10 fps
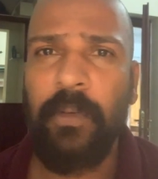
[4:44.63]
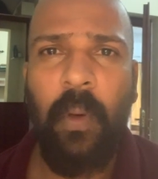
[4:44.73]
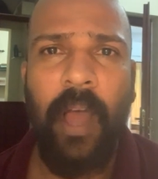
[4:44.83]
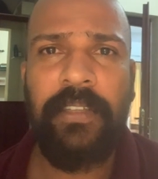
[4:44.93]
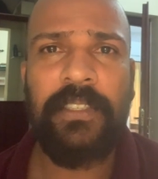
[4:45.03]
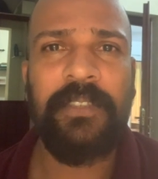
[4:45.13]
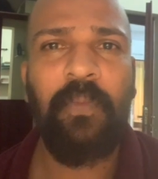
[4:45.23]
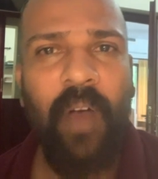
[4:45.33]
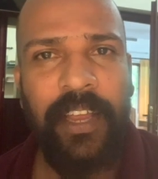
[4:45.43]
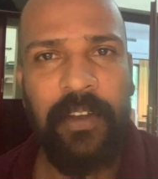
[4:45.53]
No, I said,
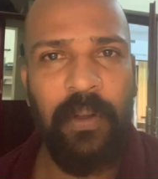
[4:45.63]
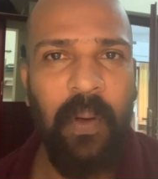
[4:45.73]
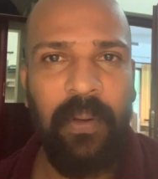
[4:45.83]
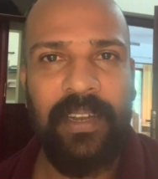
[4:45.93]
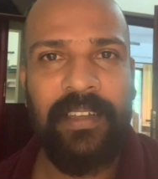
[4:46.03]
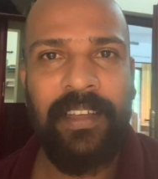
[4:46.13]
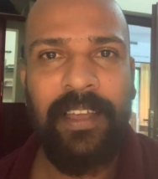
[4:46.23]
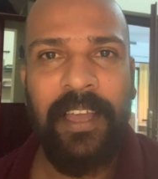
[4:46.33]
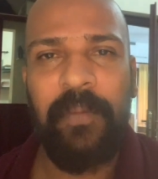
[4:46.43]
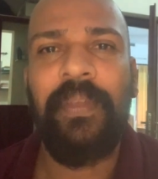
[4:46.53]
why at all?
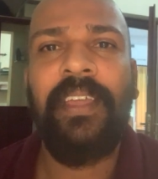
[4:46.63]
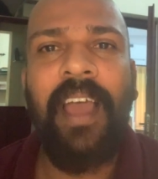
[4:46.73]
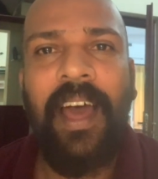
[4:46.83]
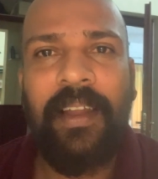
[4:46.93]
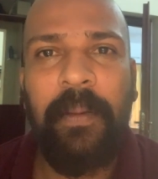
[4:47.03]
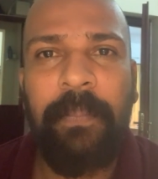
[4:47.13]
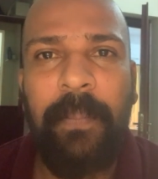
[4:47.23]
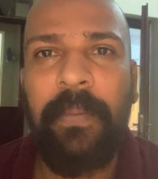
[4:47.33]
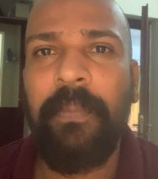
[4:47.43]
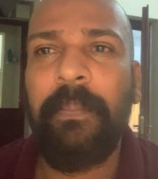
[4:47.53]
We are
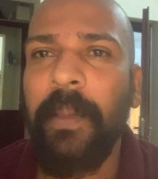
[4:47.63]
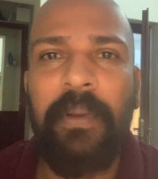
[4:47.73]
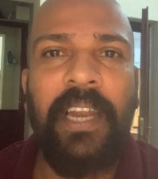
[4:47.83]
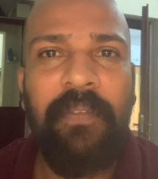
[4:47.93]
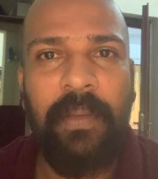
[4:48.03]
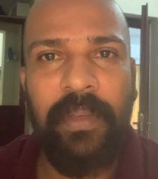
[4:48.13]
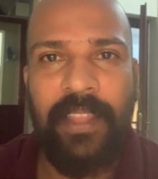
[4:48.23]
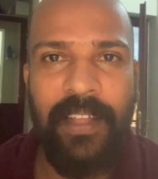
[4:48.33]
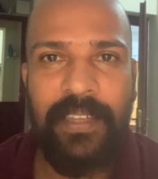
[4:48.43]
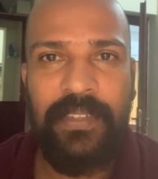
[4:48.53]
people living with
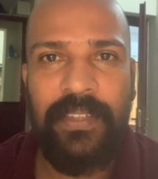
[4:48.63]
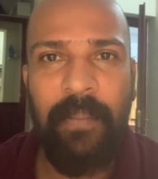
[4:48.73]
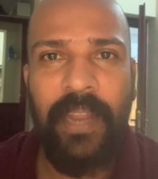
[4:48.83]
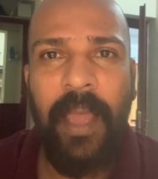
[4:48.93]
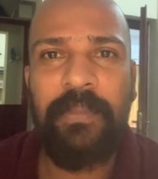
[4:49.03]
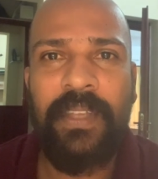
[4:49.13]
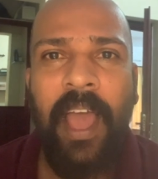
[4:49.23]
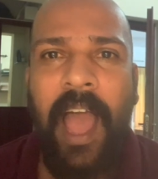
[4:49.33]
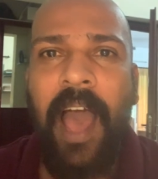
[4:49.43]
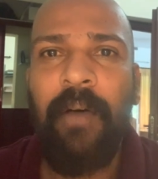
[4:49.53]
others. Sometimes
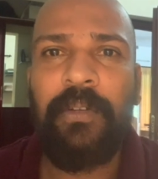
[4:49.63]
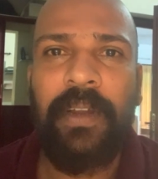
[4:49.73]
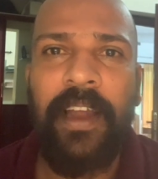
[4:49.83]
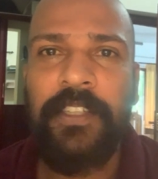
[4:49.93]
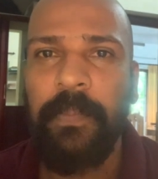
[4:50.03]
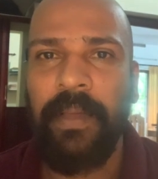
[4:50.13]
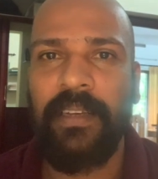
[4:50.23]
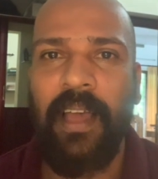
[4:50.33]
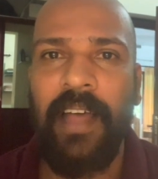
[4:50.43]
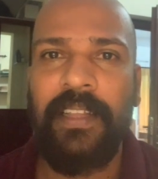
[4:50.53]
I have to
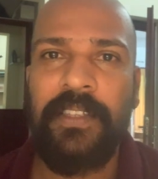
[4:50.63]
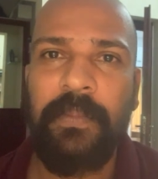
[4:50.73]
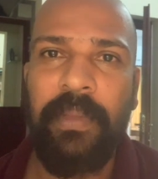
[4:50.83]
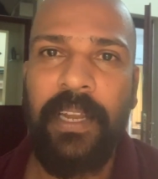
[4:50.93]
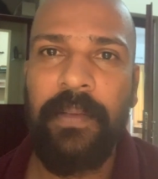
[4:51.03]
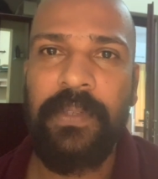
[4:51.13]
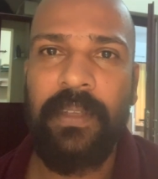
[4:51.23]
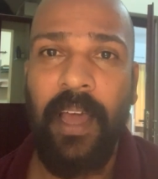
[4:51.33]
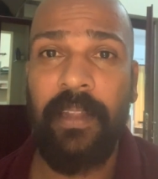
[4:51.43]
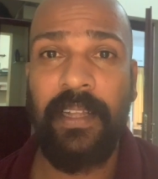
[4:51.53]
respect others' beliefs,
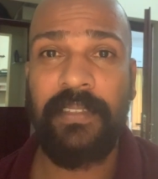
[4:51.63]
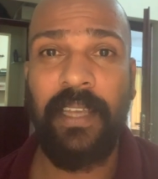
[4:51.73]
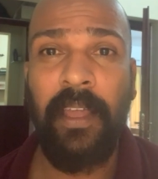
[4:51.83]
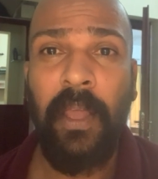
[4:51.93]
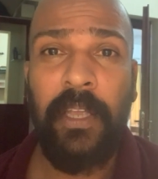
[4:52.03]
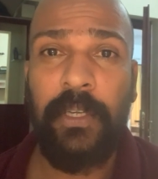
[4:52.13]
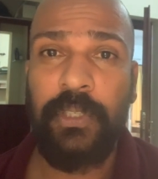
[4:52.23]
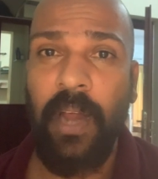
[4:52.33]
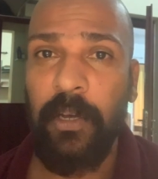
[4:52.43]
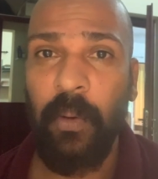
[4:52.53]
and they say you
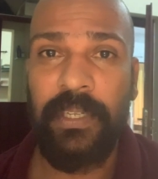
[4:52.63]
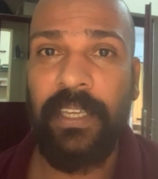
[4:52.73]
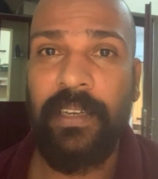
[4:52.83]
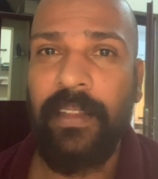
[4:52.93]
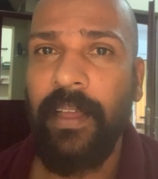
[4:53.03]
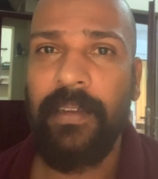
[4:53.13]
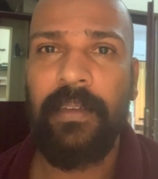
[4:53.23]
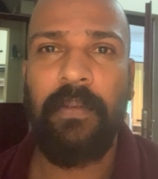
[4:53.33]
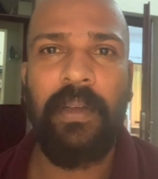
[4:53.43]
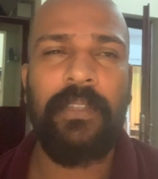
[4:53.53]
shall not eat that
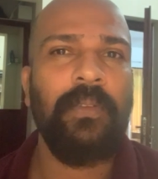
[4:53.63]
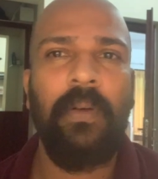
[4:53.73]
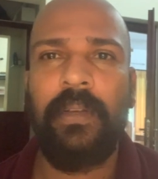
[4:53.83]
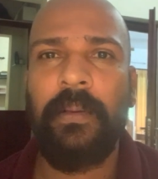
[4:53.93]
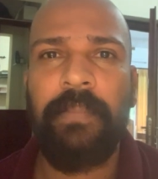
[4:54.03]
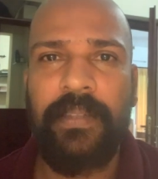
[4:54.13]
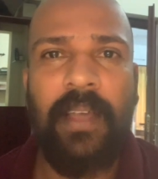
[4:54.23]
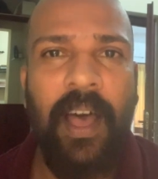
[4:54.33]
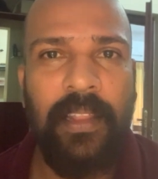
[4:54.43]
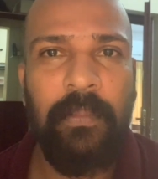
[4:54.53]
what is called the
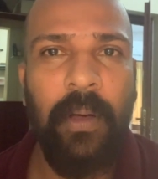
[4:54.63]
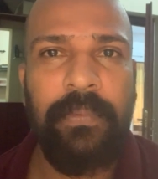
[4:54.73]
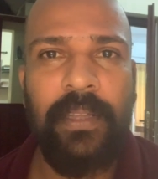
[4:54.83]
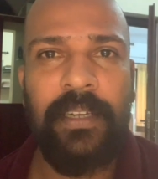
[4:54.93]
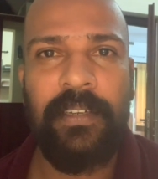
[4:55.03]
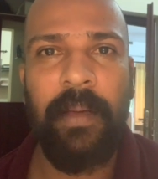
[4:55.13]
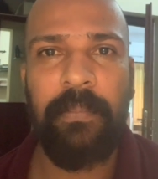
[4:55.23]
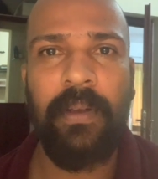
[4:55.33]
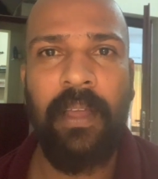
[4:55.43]
prasadam of the temple.